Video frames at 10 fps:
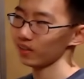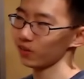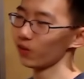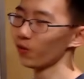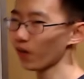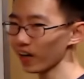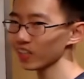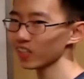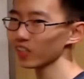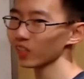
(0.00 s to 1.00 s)
Why
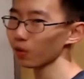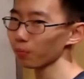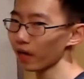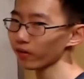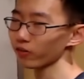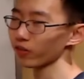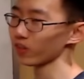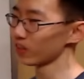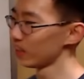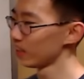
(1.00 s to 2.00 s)
is this so
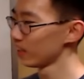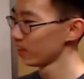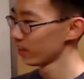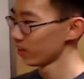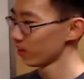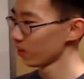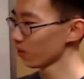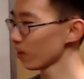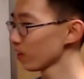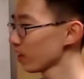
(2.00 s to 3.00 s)
powerful?
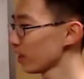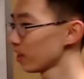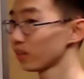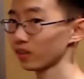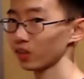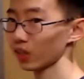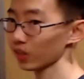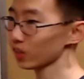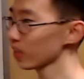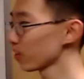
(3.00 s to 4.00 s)
Well, check
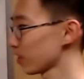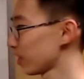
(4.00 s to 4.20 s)
this out.